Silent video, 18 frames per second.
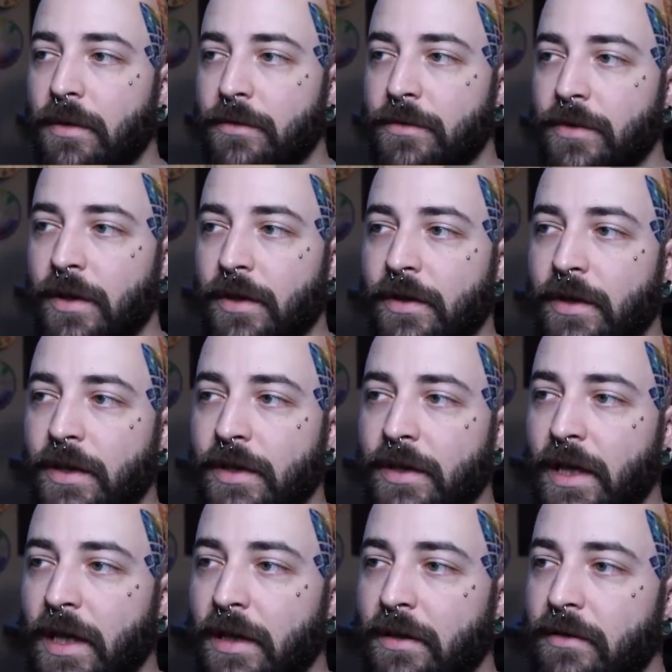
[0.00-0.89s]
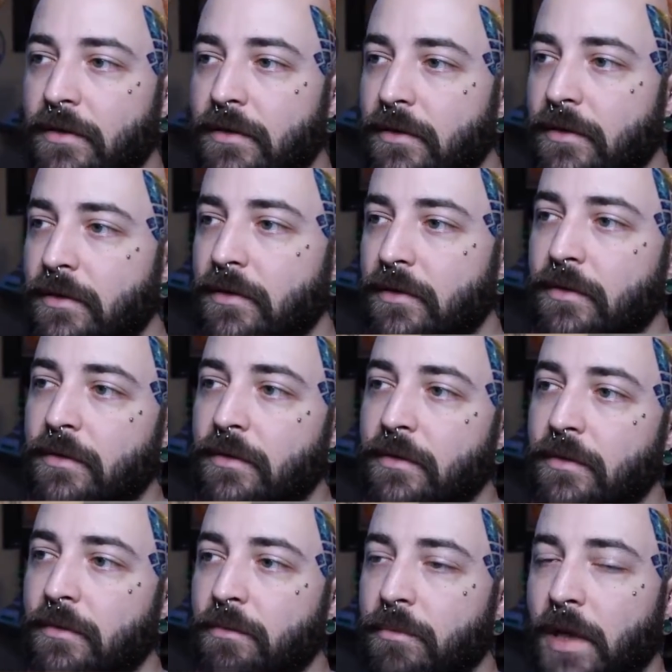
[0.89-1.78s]
So I think that
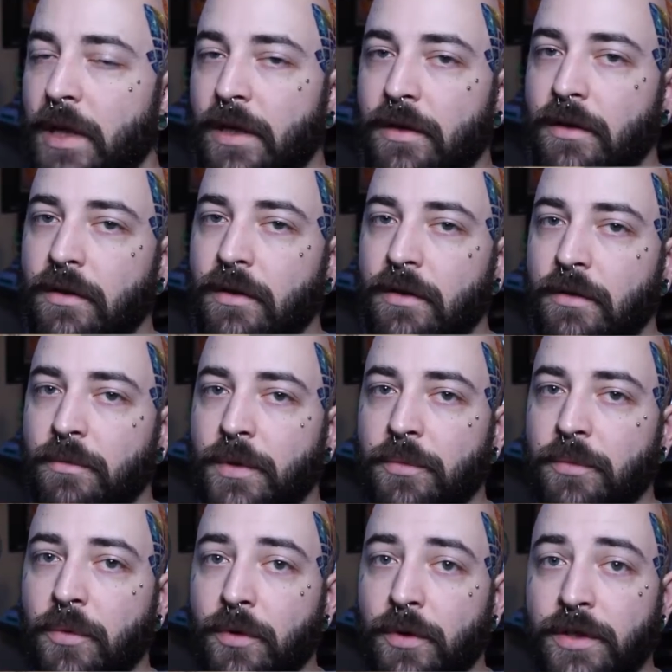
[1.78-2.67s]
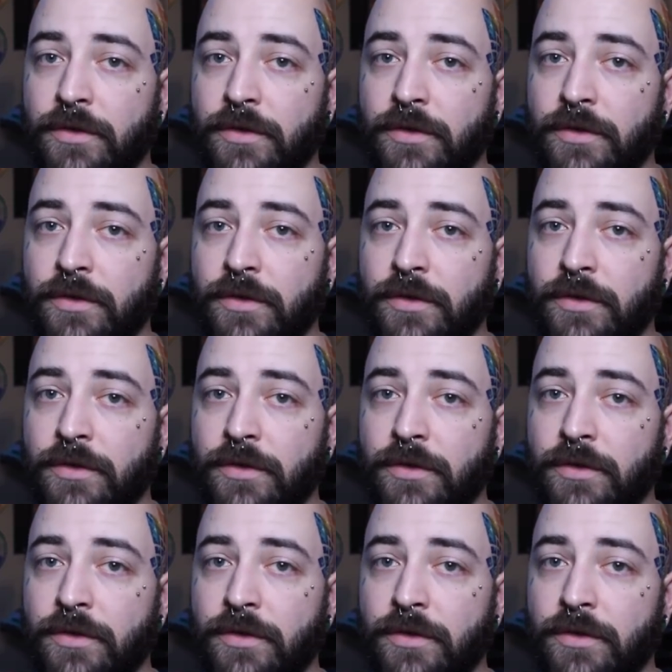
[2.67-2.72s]
made it a little bit more